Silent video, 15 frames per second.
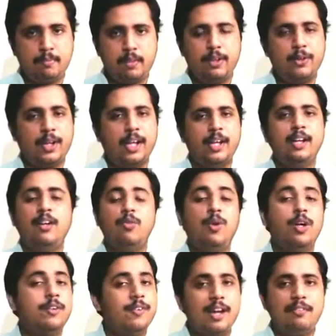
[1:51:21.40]
Okay,
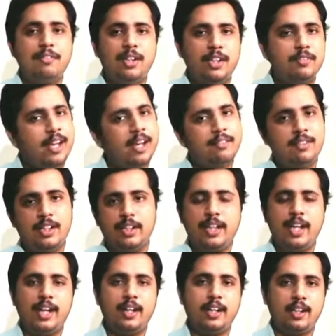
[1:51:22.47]
what we have learned
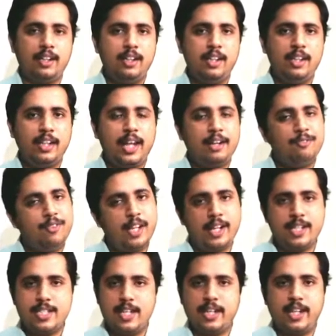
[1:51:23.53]
that if there
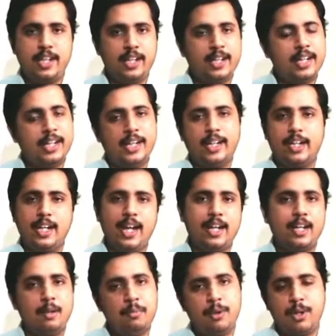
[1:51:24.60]
is any directly
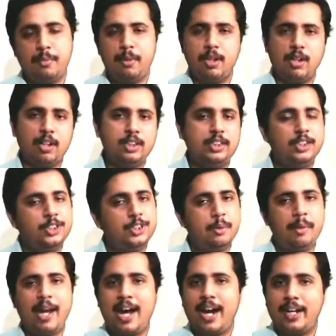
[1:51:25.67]
attributable cost, it should
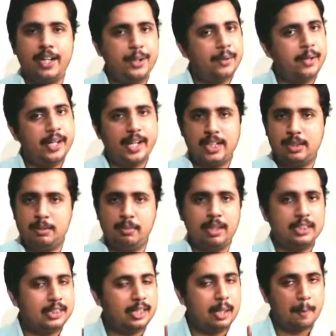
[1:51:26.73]
be added to intangible
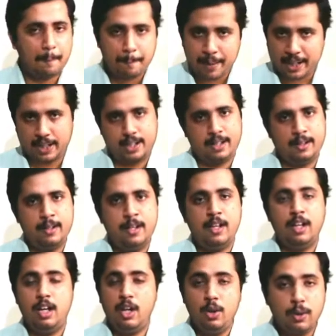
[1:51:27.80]
asset. But
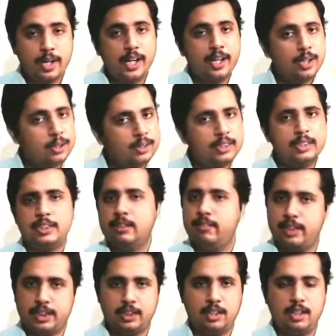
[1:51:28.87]
look into this
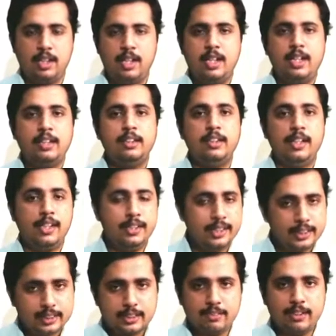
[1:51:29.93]
question.
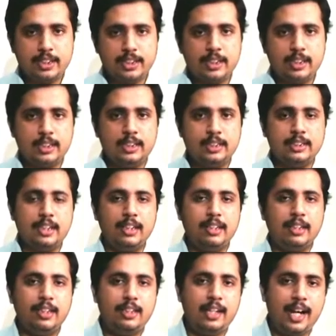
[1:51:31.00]
This question is,
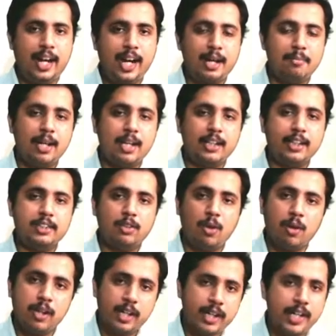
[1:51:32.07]
the trademark is
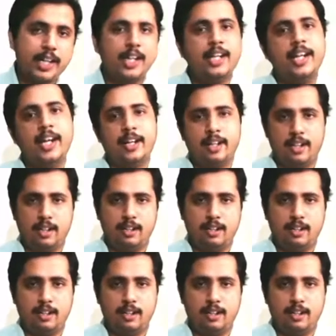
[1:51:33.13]
already created.